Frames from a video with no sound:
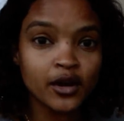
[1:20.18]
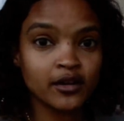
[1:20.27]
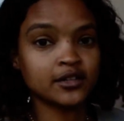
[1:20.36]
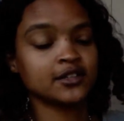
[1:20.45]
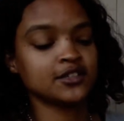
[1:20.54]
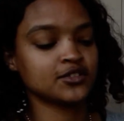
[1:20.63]
on
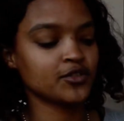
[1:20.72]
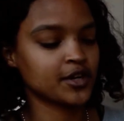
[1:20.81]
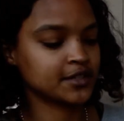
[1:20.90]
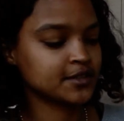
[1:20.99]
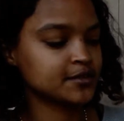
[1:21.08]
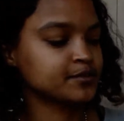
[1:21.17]
in these
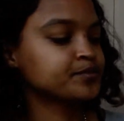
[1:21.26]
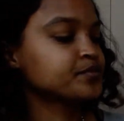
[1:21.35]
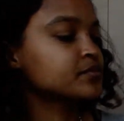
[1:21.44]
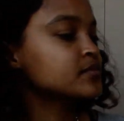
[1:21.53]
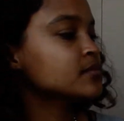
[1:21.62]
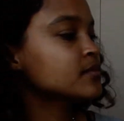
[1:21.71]
stories.
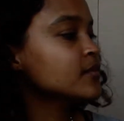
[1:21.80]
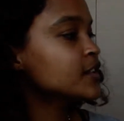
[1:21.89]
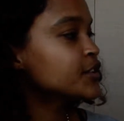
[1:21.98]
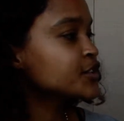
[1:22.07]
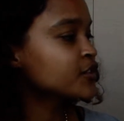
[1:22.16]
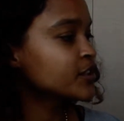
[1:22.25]

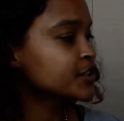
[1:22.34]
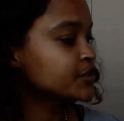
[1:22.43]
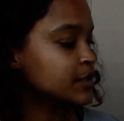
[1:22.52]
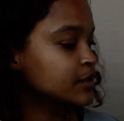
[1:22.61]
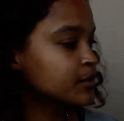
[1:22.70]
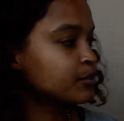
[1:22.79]
Here's our first
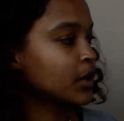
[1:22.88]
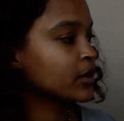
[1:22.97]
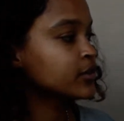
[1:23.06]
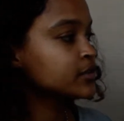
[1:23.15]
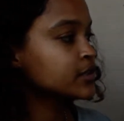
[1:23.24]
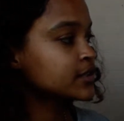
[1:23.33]
one.
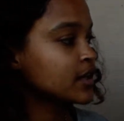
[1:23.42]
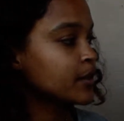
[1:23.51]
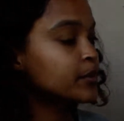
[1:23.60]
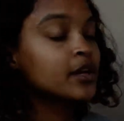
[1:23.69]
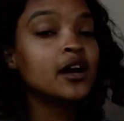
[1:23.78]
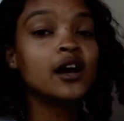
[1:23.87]
Parker Looks Up,
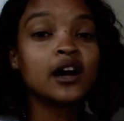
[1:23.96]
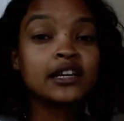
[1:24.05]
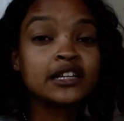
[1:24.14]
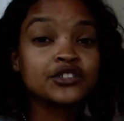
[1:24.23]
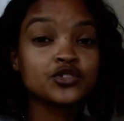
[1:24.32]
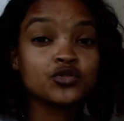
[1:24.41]
An
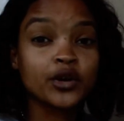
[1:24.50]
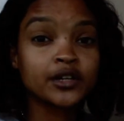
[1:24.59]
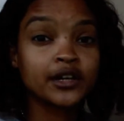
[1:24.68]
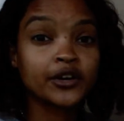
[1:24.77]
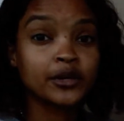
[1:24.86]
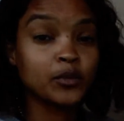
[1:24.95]

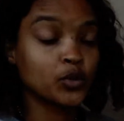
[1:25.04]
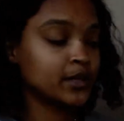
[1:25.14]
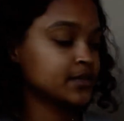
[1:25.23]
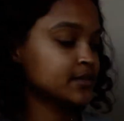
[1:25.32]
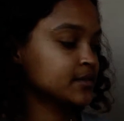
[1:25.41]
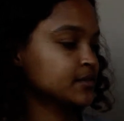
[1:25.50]
Extraordinary
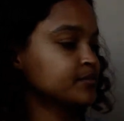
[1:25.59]
Moment.